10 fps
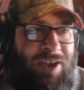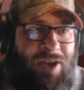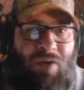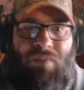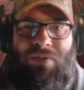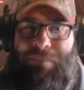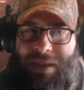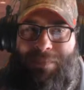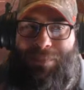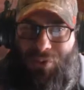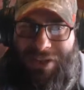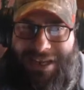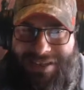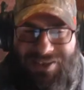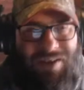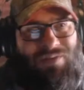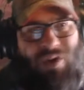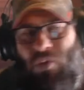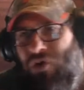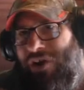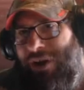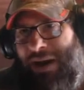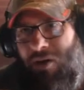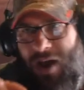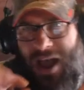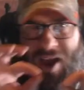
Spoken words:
You know, the people need stuff. Don't worry about,